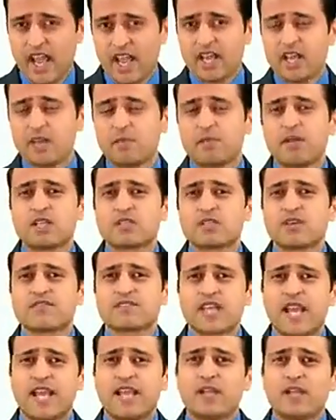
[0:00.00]
And in place
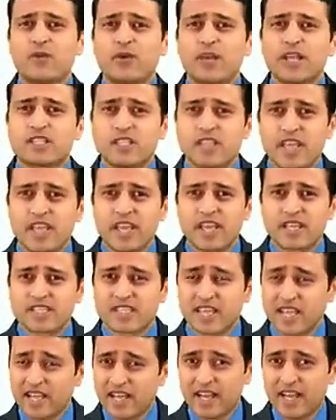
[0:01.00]
of sine 2x
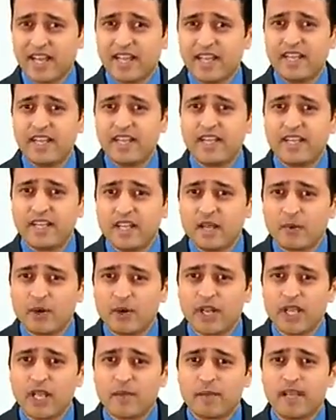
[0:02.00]
dx, can I write dt
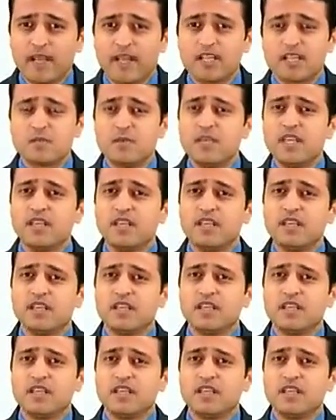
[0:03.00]
upon a minus b?